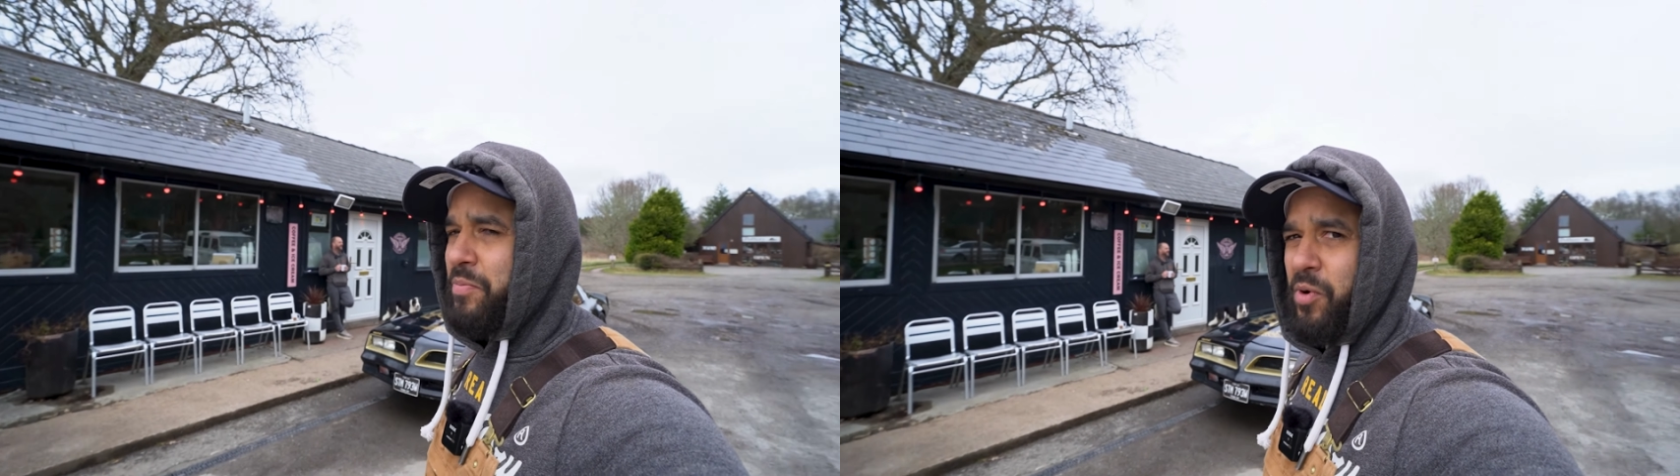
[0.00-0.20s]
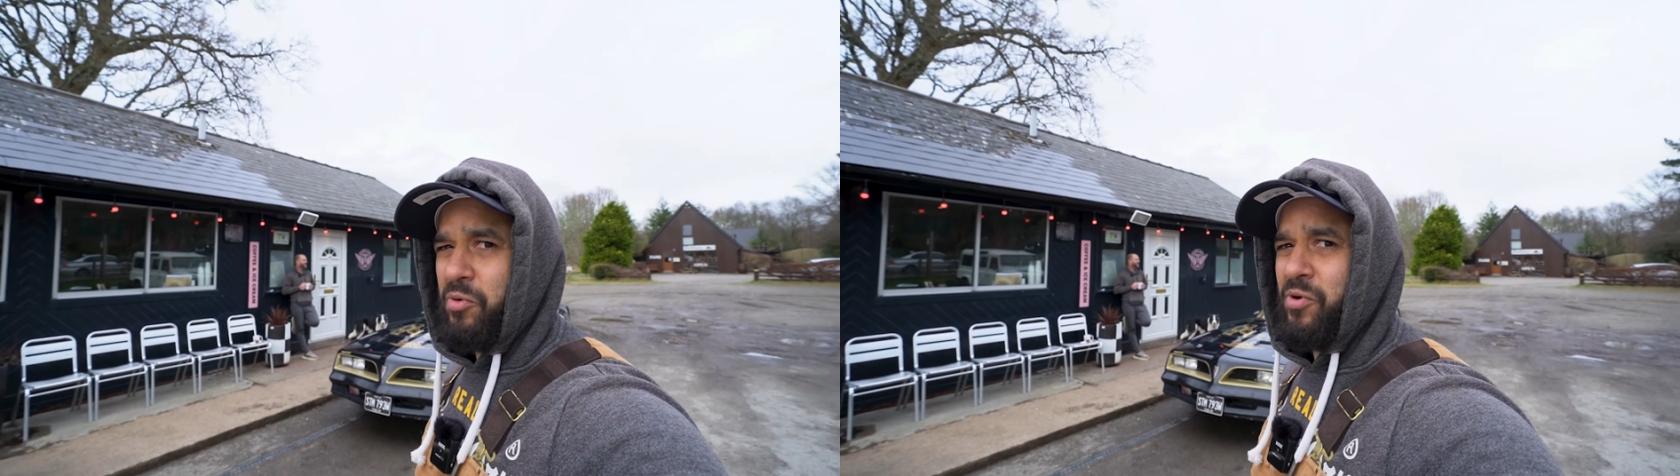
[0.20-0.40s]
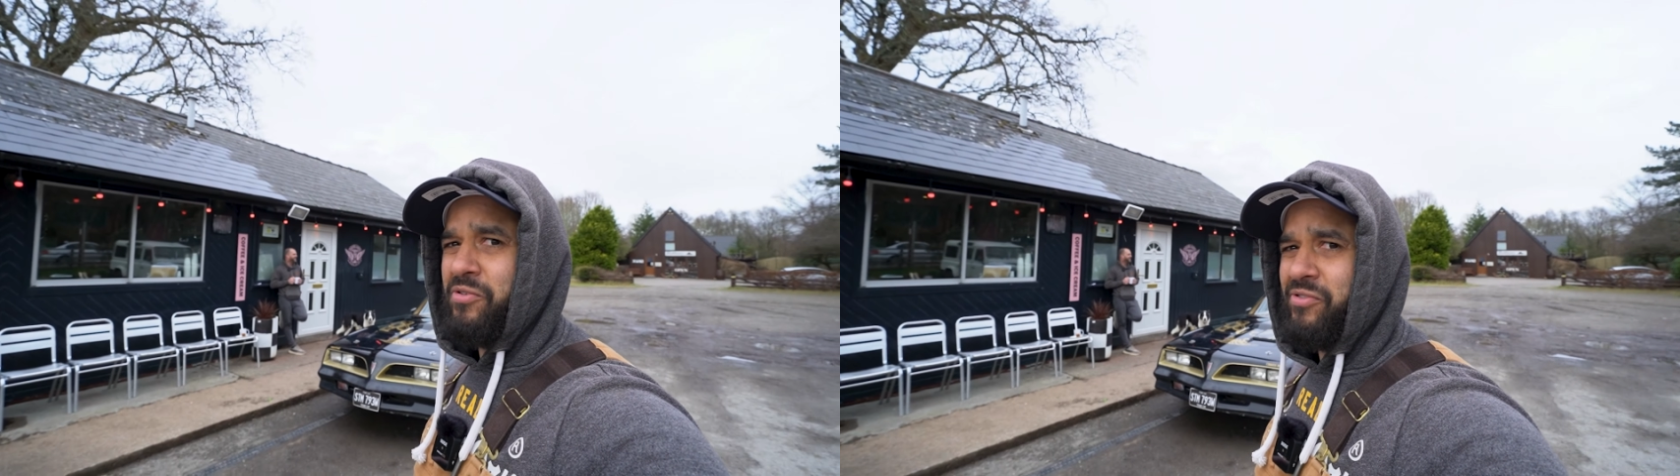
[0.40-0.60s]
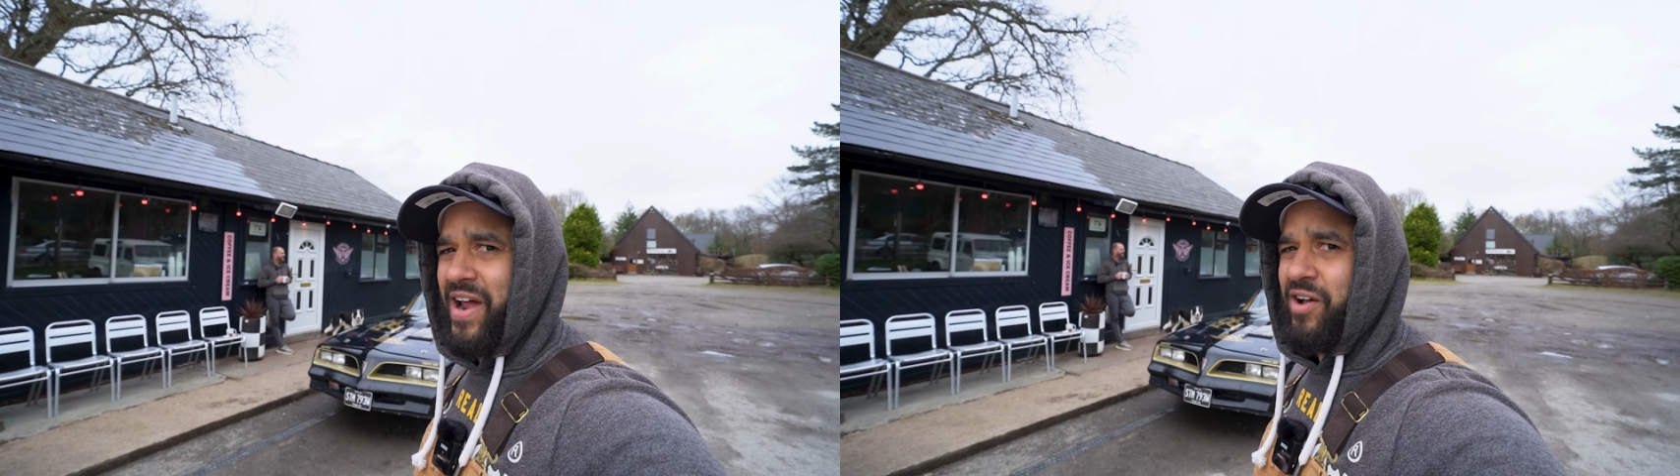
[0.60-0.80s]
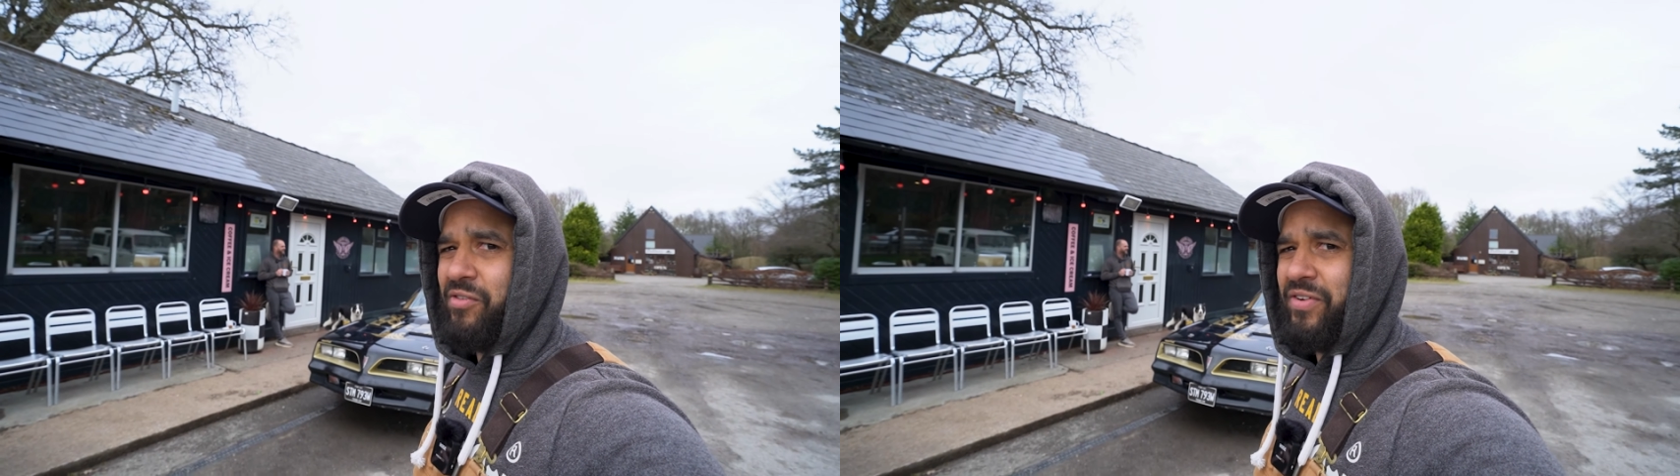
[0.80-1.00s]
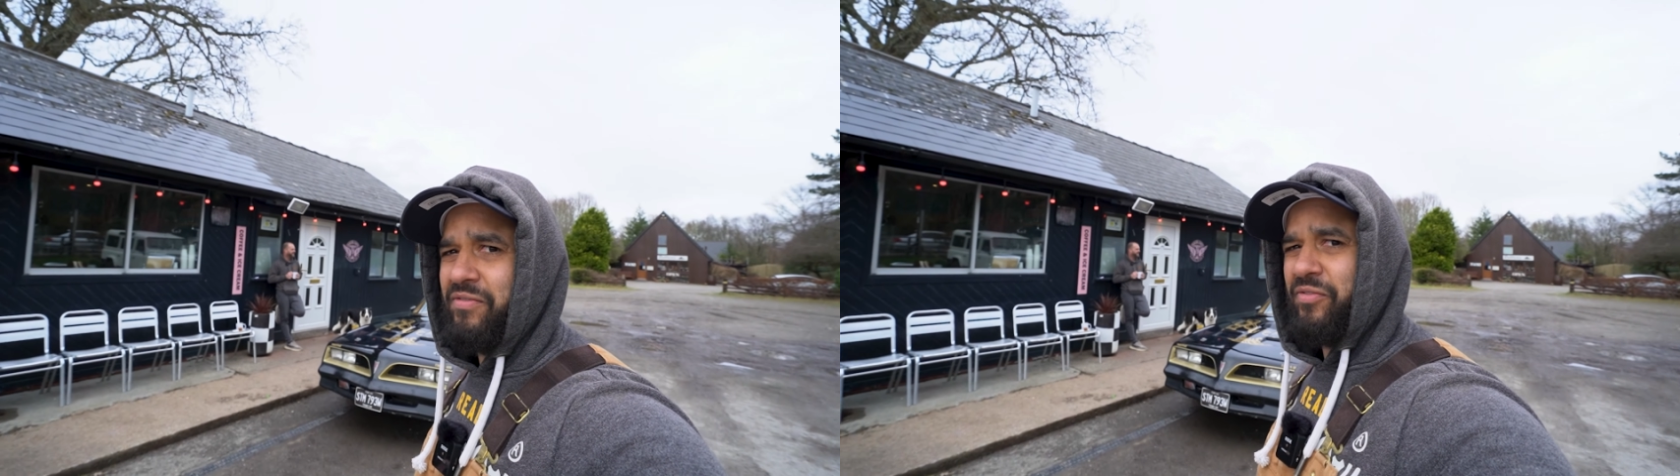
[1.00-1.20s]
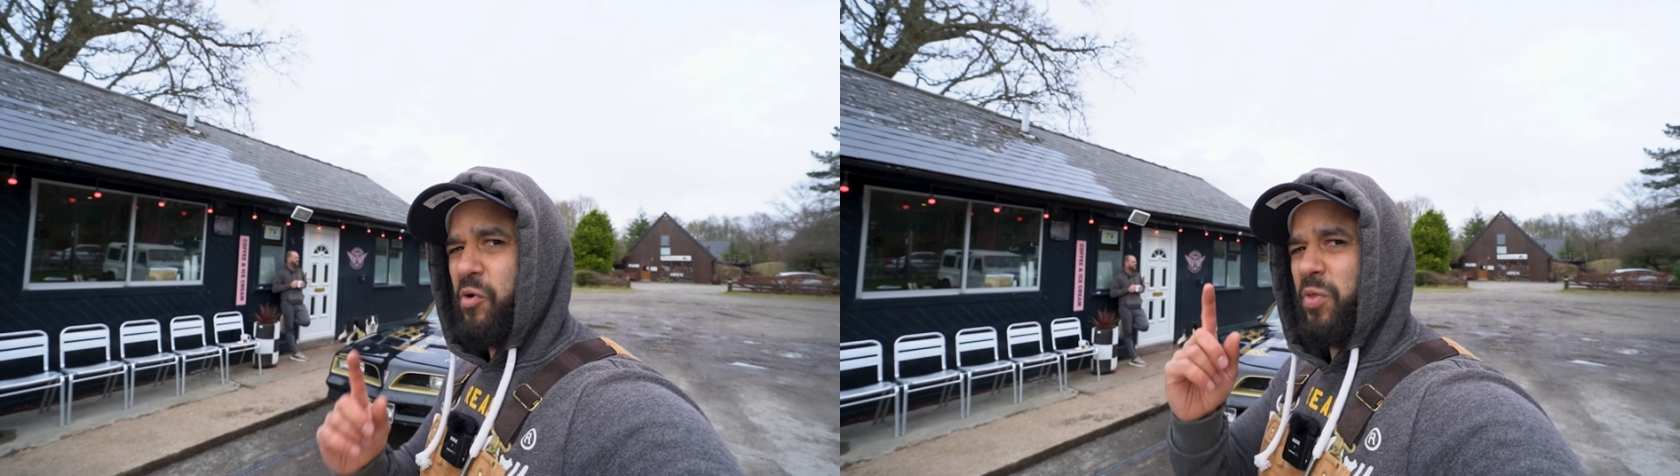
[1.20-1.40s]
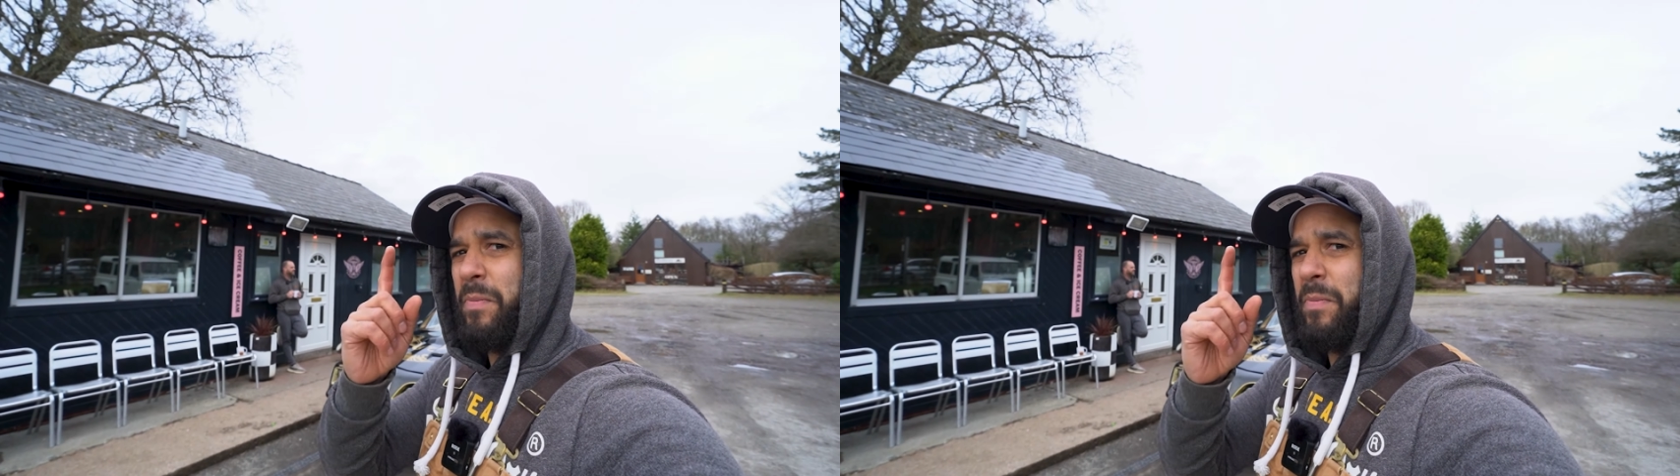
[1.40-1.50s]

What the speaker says: Bought a roof rack off him for the